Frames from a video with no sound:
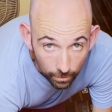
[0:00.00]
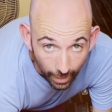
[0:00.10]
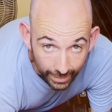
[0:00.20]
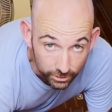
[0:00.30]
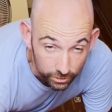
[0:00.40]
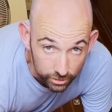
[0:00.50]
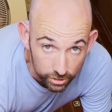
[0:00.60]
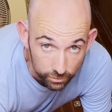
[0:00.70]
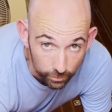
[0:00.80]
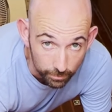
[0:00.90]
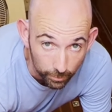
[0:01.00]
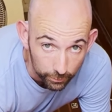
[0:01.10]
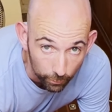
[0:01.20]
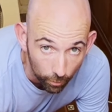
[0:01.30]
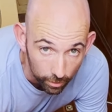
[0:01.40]
I actually just rebuilt
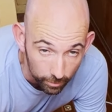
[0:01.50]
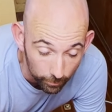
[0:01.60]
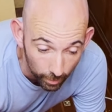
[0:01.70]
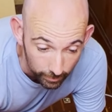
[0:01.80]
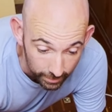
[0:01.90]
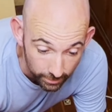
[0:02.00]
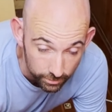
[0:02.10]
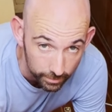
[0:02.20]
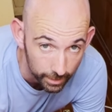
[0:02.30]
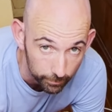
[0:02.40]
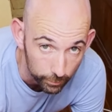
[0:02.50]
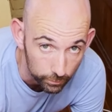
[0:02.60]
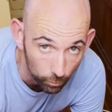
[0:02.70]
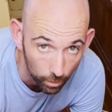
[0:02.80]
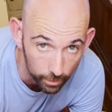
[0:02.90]
the water compartment yesterday and put
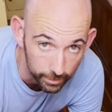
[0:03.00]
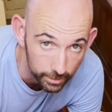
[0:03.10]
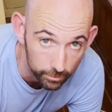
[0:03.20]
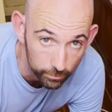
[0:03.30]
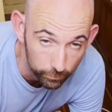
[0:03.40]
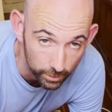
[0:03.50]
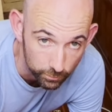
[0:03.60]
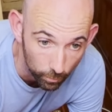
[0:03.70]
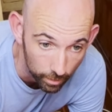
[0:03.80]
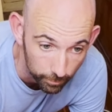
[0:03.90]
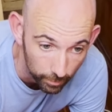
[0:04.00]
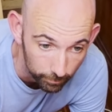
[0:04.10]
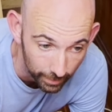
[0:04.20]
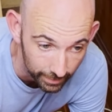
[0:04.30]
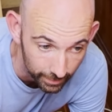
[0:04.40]
the water heater and fresh water pump
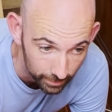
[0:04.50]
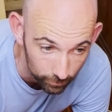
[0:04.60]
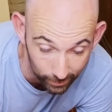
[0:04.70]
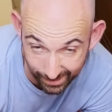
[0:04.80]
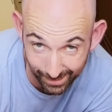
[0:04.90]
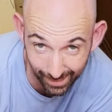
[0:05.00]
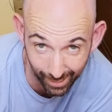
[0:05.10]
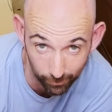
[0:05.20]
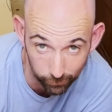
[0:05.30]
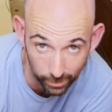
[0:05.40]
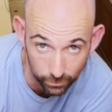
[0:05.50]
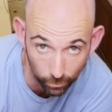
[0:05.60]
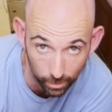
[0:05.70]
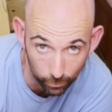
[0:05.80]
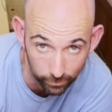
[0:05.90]
back in. We didn't have fresh
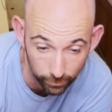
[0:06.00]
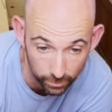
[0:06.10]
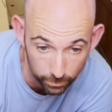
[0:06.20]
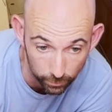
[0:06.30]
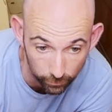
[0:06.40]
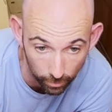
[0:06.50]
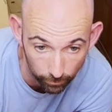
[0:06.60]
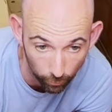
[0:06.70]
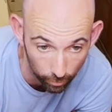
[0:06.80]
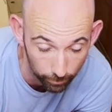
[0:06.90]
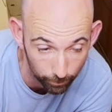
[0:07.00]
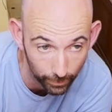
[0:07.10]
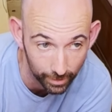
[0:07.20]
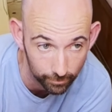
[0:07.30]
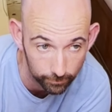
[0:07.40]
water when we first moved on board,
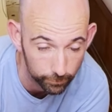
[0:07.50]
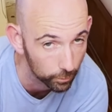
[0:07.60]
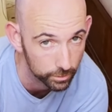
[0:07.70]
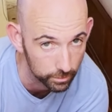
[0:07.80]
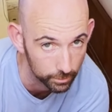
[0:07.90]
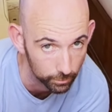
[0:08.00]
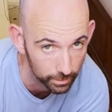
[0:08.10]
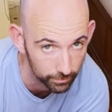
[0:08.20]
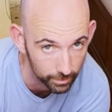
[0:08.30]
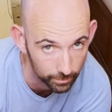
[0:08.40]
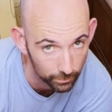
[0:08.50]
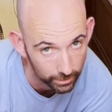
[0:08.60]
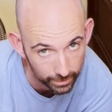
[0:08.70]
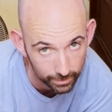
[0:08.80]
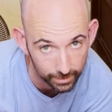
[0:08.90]
but fortunately we're living at the
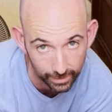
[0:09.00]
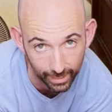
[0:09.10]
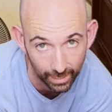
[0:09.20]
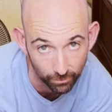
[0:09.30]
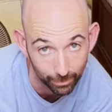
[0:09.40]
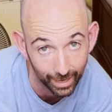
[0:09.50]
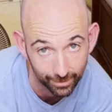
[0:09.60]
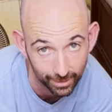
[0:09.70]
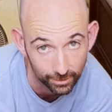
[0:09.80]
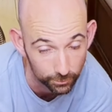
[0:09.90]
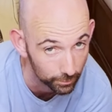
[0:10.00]
marina and they have a bathhouse.